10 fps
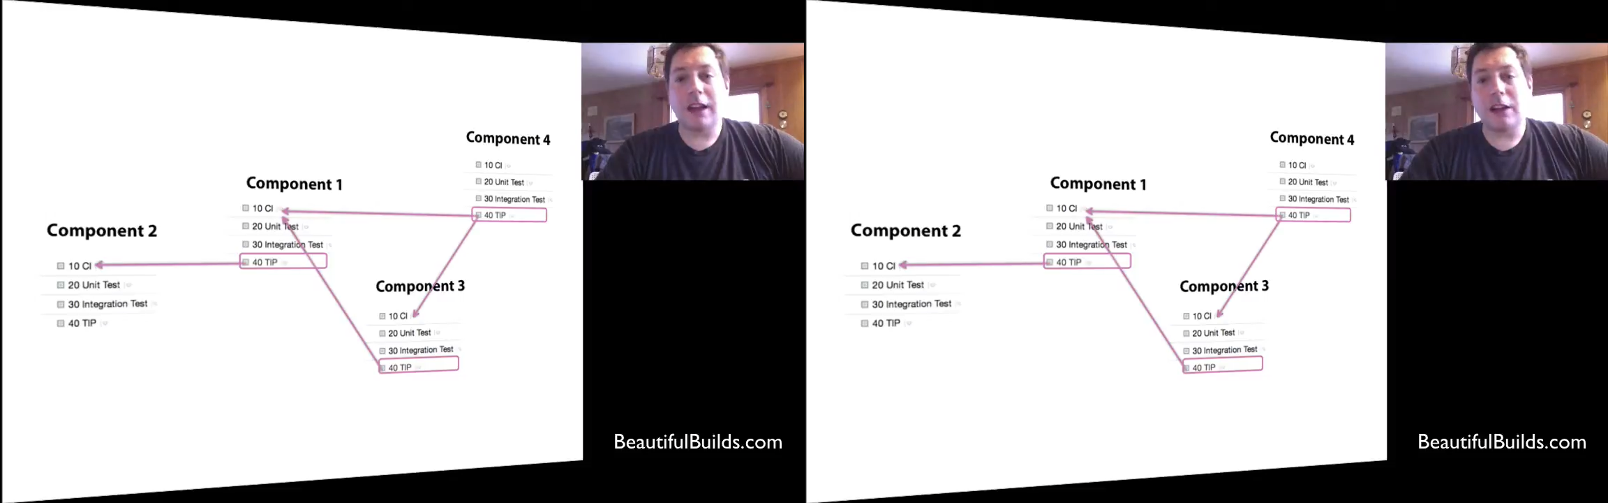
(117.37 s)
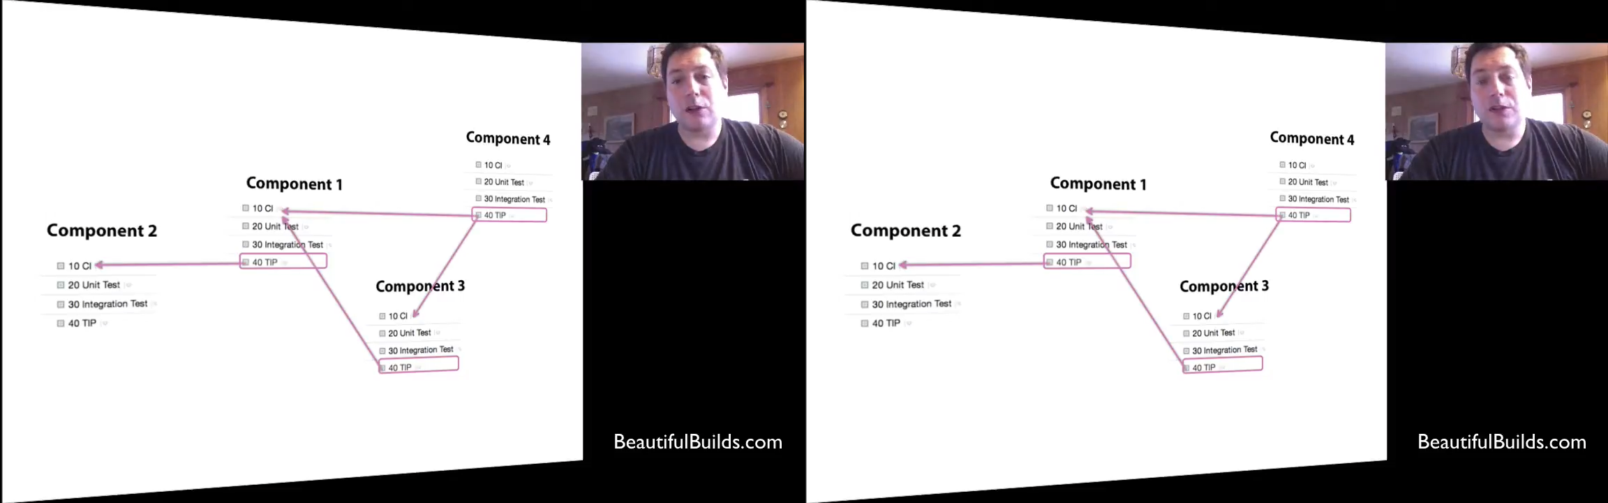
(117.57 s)

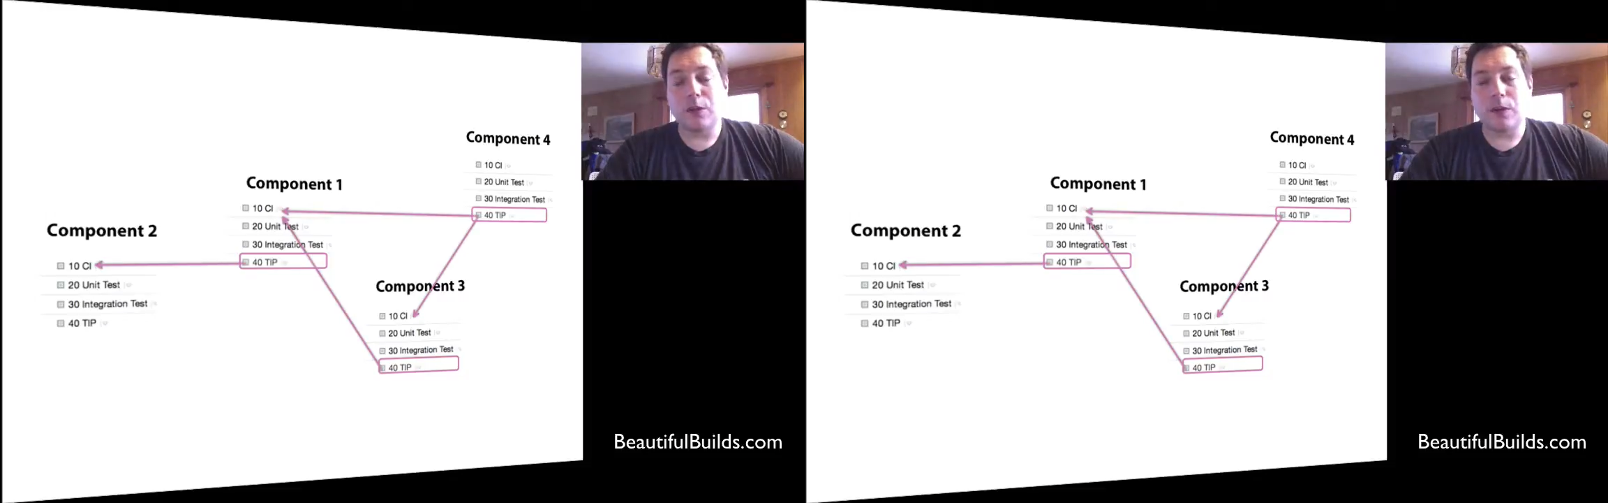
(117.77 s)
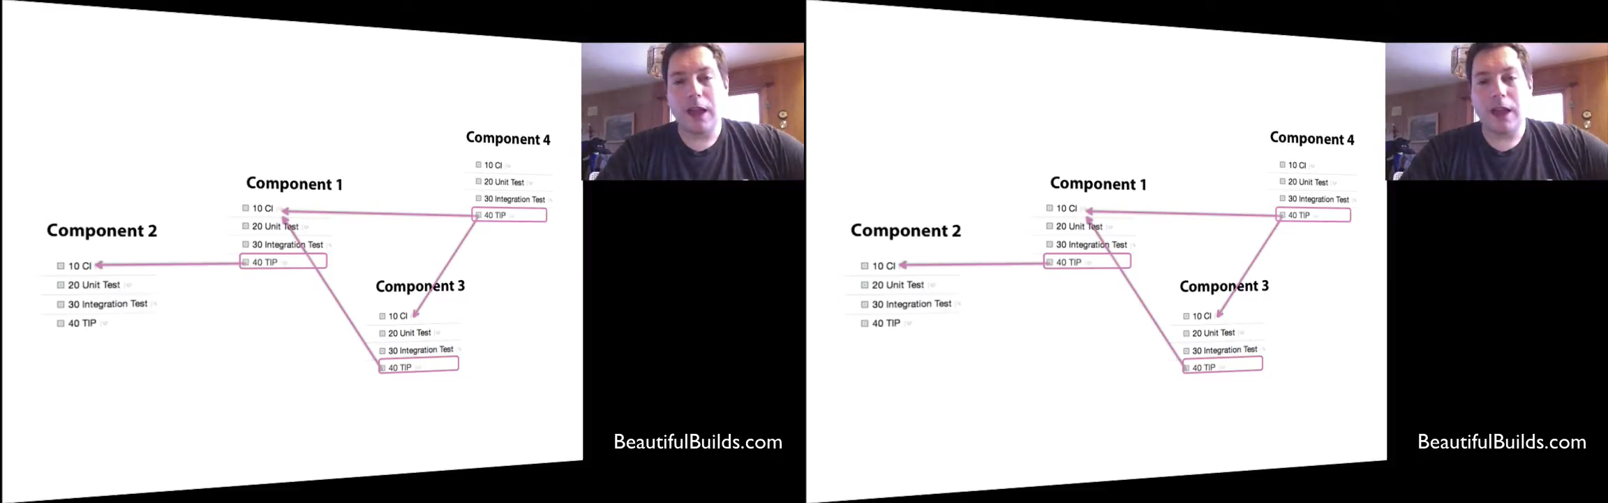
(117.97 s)
of looks
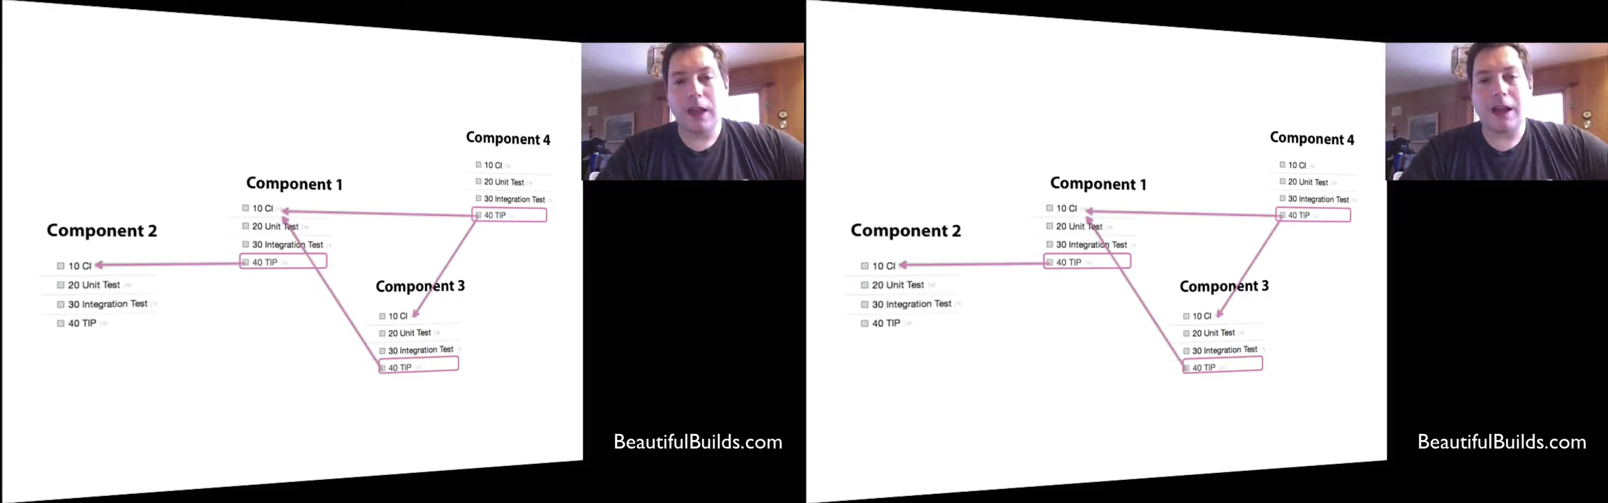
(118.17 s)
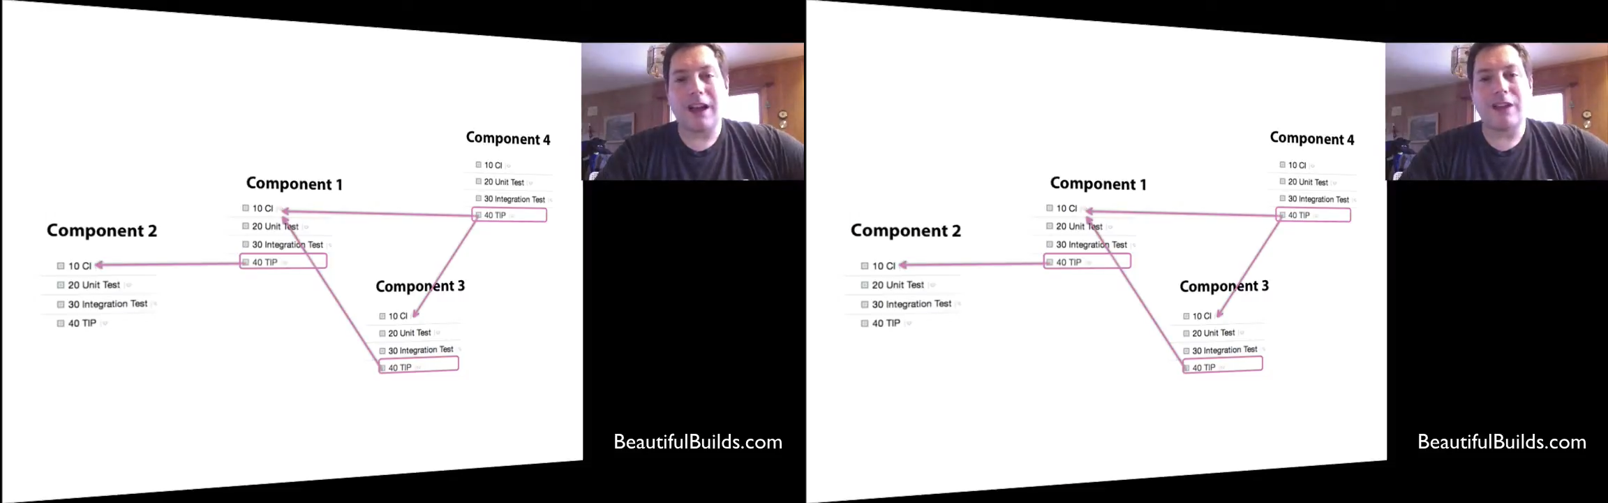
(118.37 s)
okay.